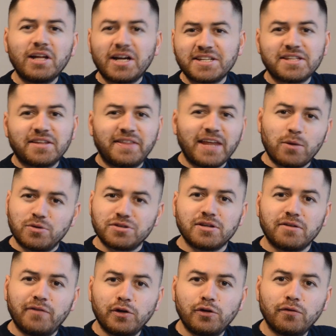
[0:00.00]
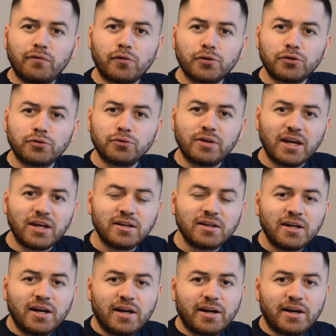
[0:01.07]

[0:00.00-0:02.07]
guys, that was the video for today,